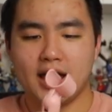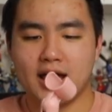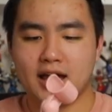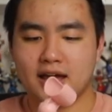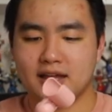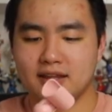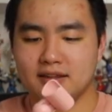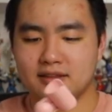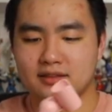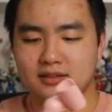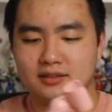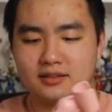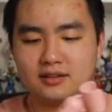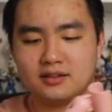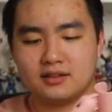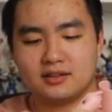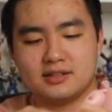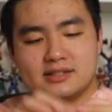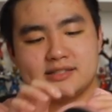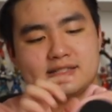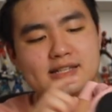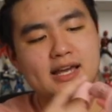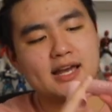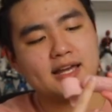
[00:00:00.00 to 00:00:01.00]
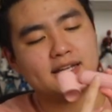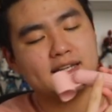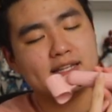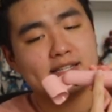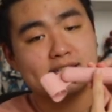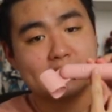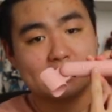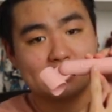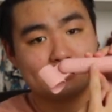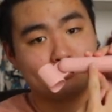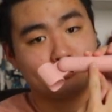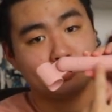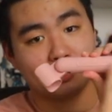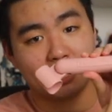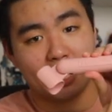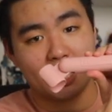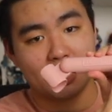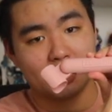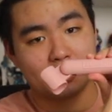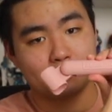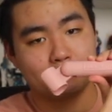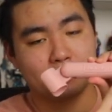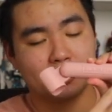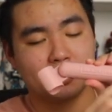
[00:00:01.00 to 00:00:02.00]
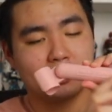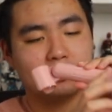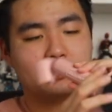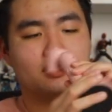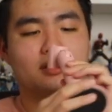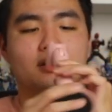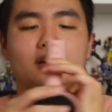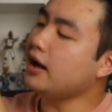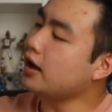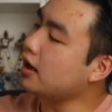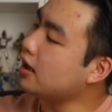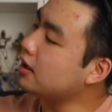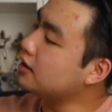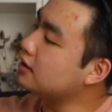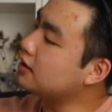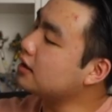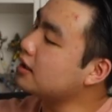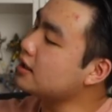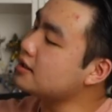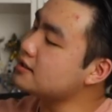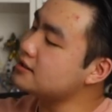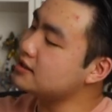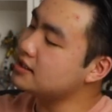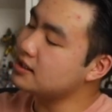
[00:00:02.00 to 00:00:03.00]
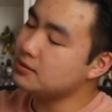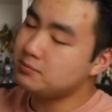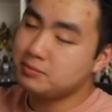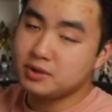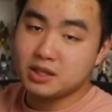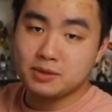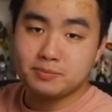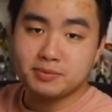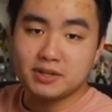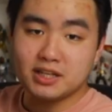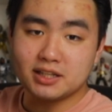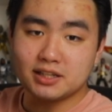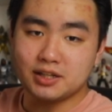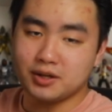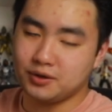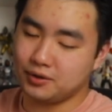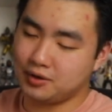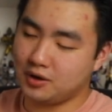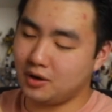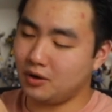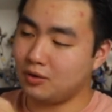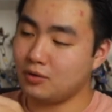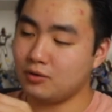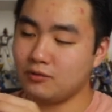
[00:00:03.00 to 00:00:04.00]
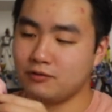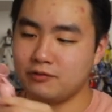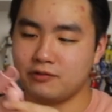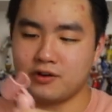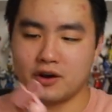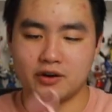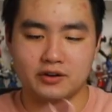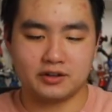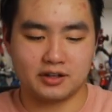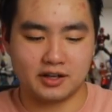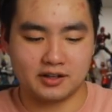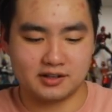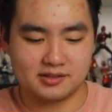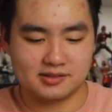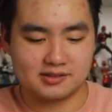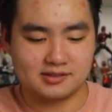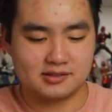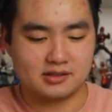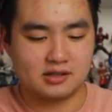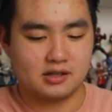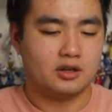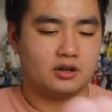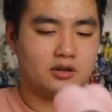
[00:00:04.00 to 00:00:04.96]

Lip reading: And side it says BLACKPINK and it has the BP logo. Very nice.